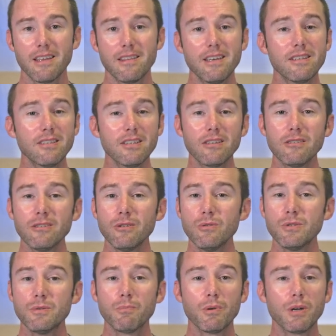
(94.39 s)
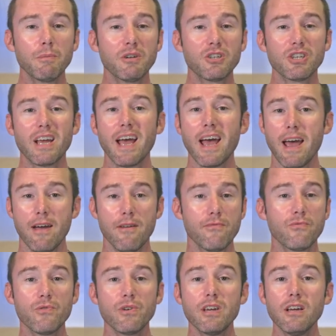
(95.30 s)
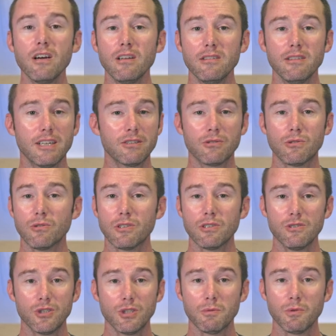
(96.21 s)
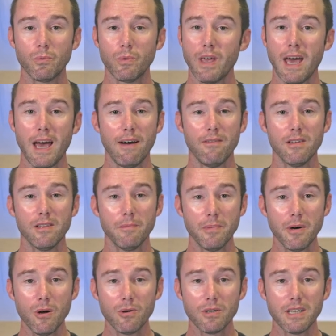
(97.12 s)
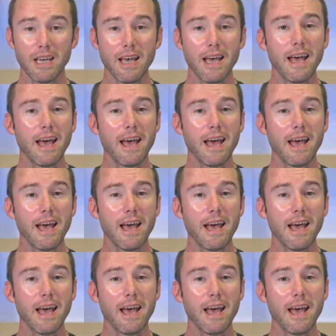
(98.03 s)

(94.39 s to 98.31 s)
This includes pretty much every electrical consumer we have on the boat